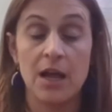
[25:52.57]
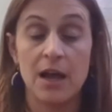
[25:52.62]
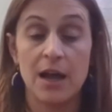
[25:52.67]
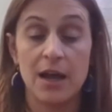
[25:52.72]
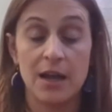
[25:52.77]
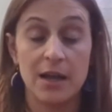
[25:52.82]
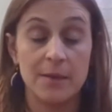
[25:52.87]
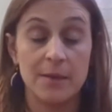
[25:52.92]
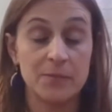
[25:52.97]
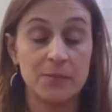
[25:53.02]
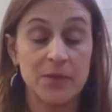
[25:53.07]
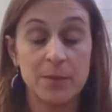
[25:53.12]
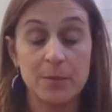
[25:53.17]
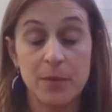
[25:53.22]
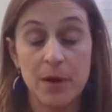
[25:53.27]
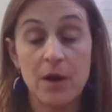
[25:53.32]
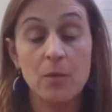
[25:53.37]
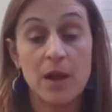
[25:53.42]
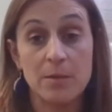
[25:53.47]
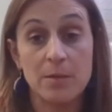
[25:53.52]
in
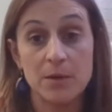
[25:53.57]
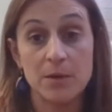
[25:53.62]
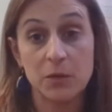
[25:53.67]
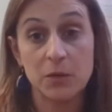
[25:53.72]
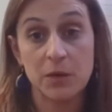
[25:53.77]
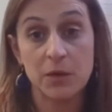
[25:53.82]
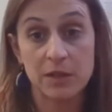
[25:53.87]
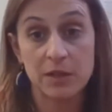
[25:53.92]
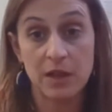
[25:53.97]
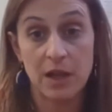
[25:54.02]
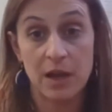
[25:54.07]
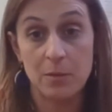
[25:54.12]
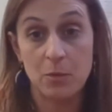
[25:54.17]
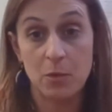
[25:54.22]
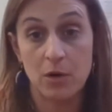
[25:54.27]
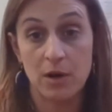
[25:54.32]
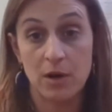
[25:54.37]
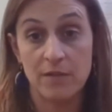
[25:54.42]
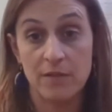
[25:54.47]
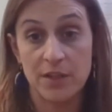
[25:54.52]
part why we're doing a lot
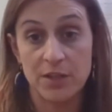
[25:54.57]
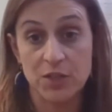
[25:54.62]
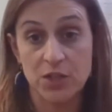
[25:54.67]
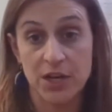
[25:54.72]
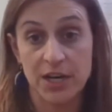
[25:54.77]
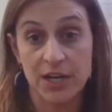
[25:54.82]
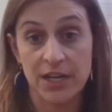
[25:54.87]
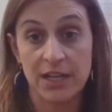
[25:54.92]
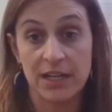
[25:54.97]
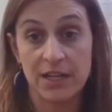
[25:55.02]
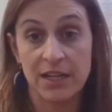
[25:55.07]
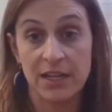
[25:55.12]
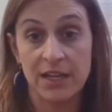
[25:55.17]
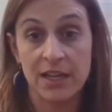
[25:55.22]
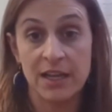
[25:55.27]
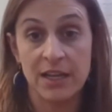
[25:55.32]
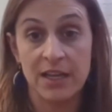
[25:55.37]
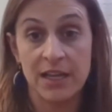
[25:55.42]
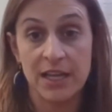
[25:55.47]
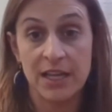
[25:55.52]
more of the training.
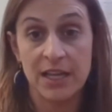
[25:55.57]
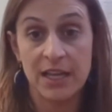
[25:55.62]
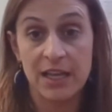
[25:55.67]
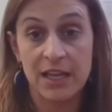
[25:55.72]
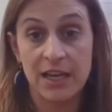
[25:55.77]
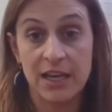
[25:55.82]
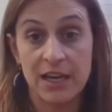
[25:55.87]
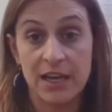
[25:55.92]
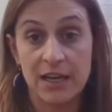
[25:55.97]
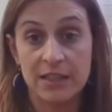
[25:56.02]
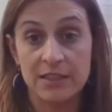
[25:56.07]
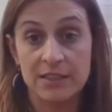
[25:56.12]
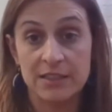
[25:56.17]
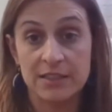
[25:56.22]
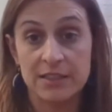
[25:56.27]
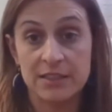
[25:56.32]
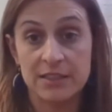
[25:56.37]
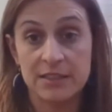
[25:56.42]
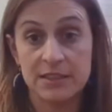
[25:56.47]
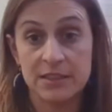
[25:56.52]

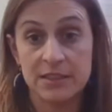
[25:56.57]
And,